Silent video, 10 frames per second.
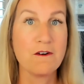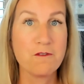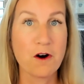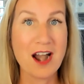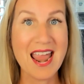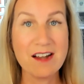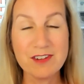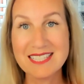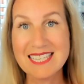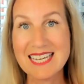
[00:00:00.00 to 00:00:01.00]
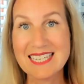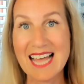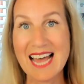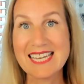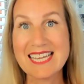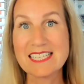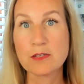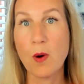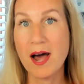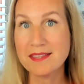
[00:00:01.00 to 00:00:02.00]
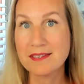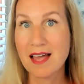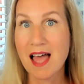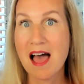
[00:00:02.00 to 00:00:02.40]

for everything that is what?